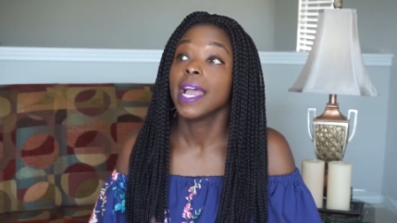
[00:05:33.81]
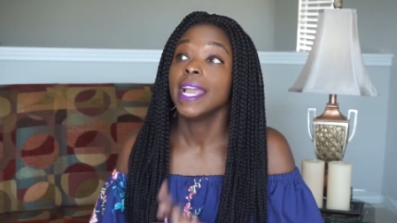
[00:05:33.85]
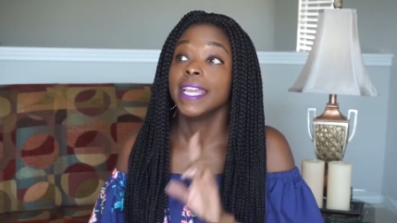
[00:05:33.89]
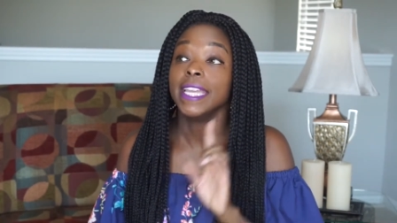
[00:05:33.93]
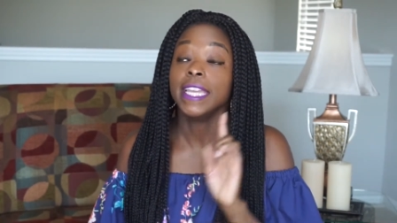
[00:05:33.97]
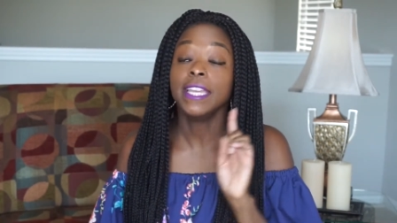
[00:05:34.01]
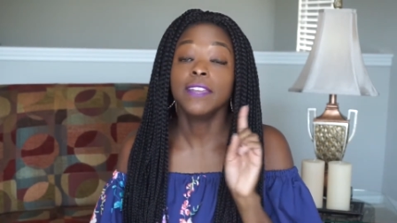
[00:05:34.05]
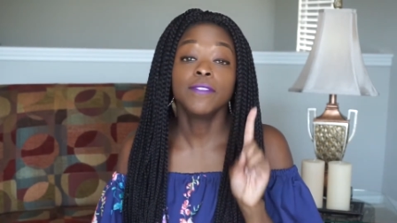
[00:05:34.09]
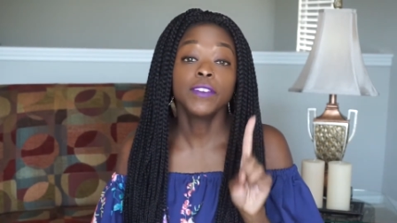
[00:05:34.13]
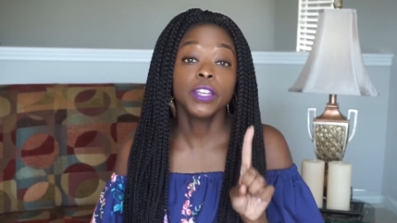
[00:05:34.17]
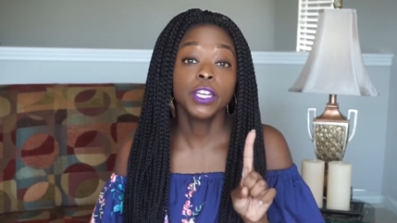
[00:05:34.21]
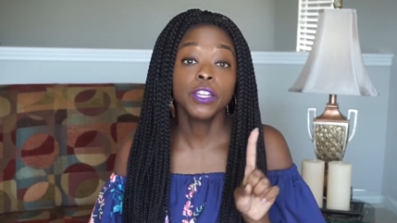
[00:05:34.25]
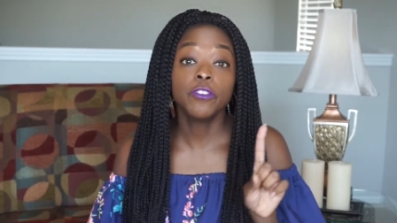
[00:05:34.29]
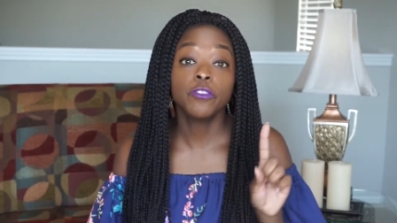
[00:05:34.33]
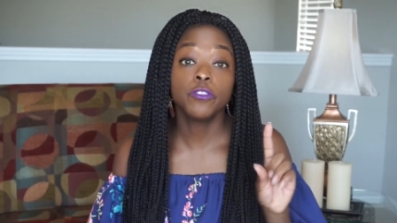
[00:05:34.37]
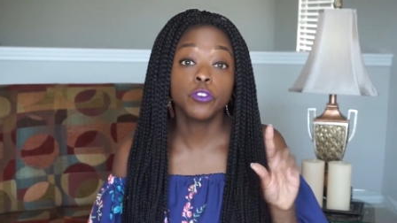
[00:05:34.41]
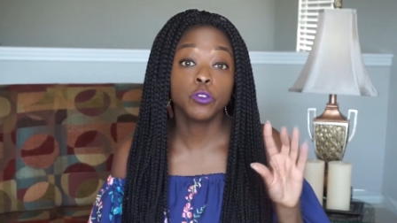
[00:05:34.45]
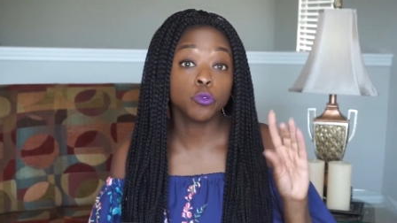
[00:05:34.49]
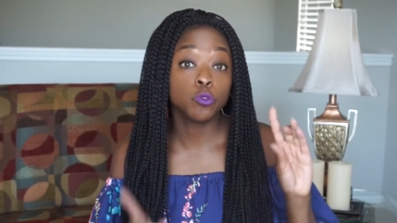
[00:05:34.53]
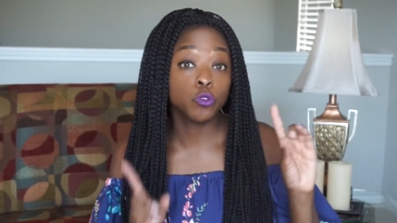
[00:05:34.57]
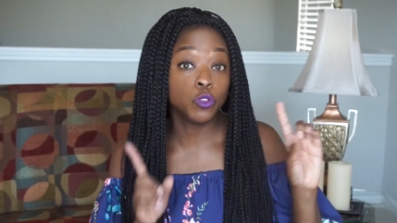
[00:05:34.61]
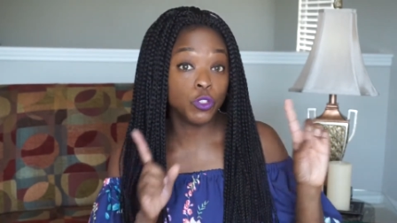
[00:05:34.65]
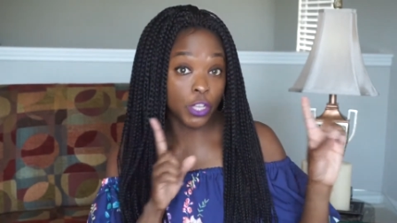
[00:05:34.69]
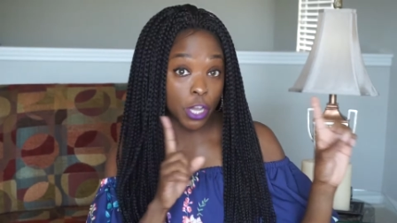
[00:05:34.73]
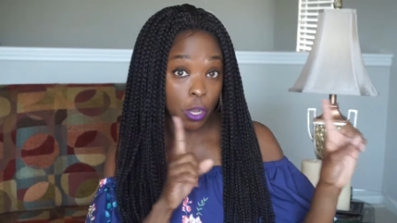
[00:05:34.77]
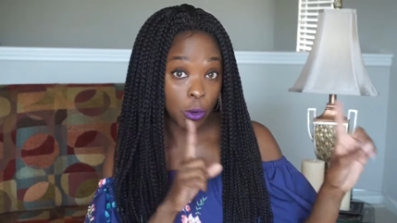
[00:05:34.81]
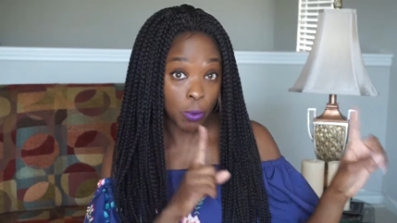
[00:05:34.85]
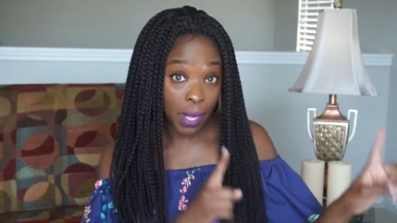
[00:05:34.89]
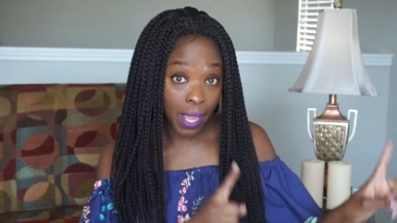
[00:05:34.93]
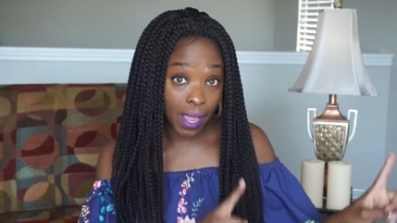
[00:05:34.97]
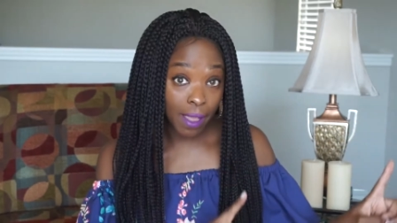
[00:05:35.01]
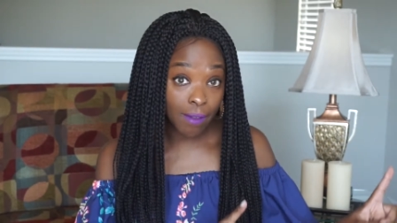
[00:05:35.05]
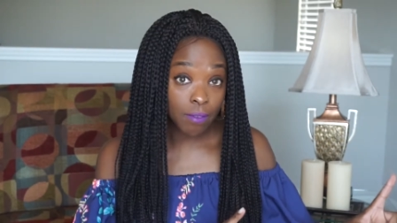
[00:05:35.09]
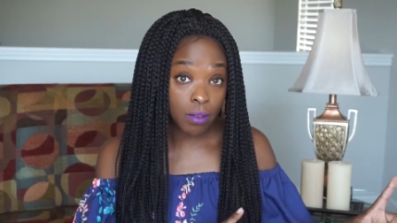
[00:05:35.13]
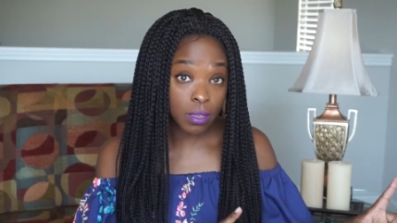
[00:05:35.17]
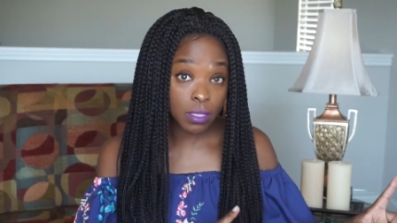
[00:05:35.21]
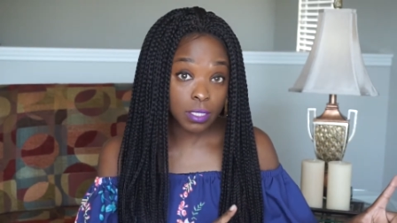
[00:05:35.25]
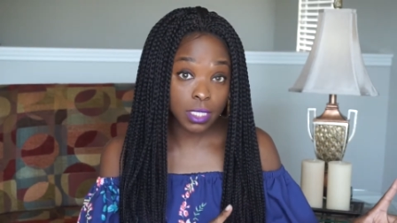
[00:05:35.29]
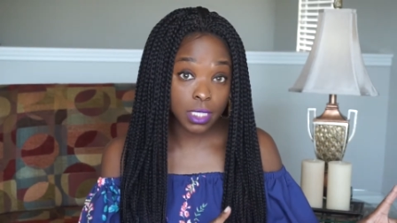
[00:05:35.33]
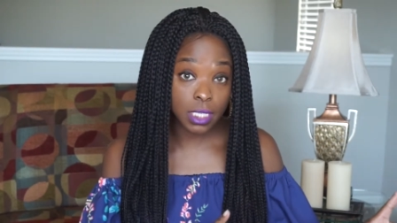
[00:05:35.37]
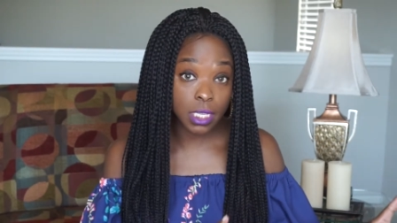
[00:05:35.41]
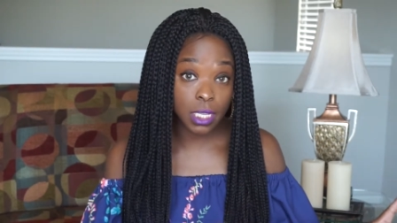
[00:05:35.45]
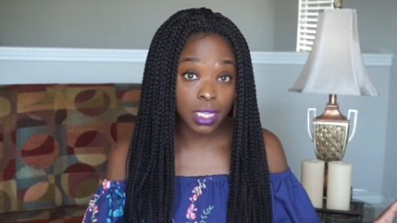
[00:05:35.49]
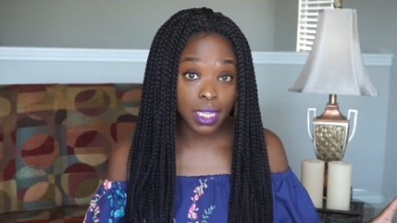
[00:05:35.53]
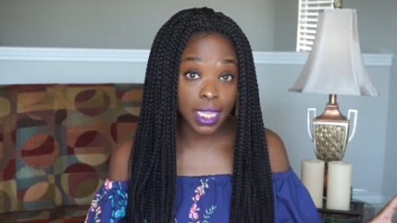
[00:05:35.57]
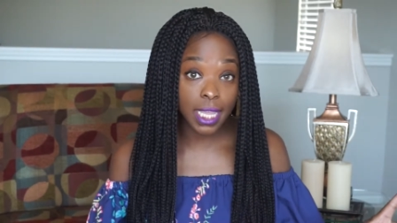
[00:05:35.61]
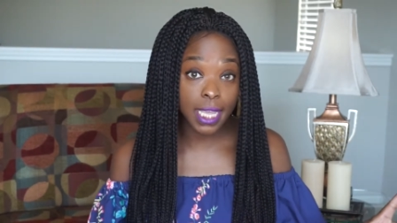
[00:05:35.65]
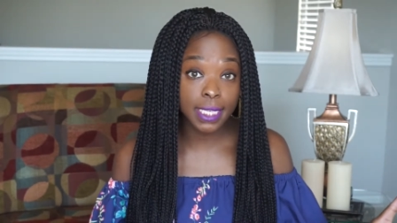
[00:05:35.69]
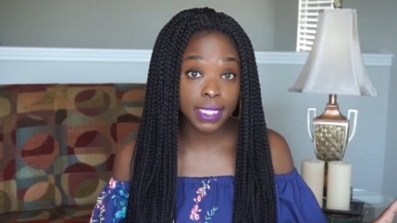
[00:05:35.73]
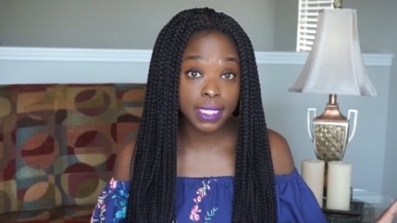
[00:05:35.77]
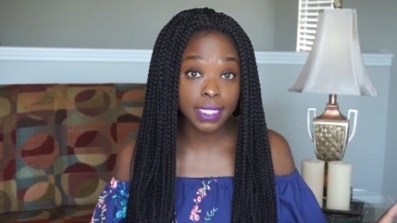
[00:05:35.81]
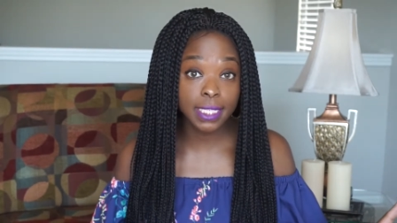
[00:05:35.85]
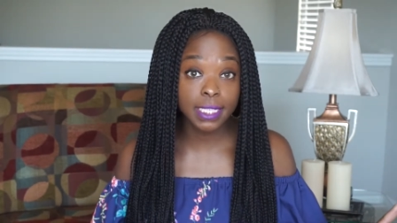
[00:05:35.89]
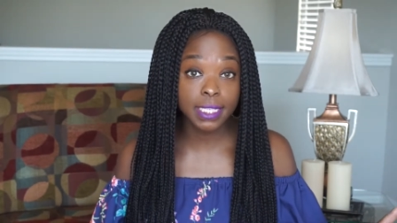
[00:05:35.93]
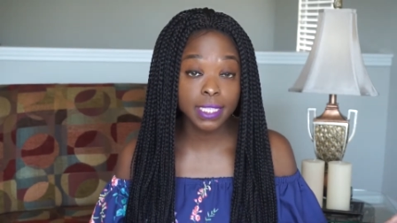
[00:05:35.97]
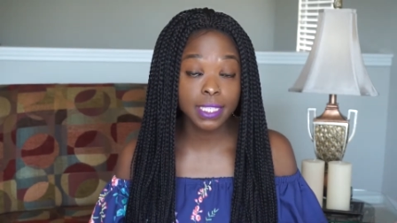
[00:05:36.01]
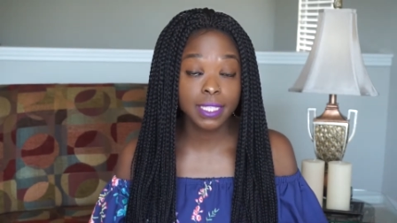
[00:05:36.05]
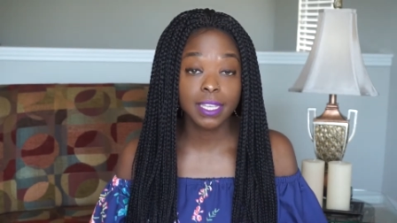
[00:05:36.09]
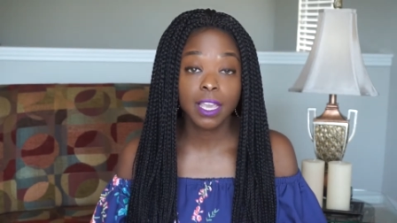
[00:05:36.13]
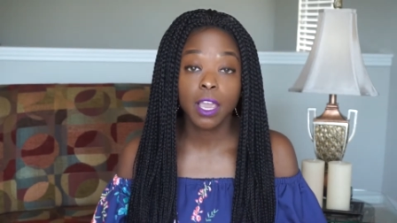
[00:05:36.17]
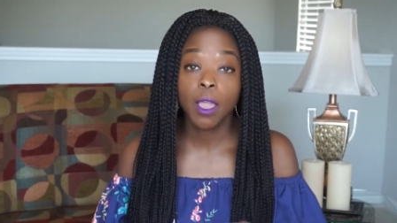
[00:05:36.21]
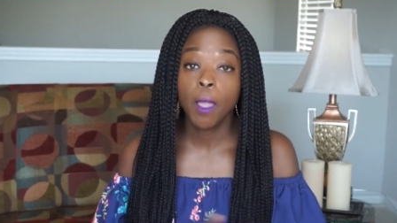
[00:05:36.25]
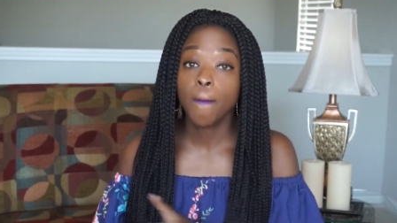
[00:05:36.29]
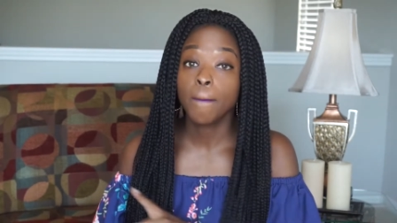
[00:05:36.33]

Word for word: Even if you don't have on sunglasses,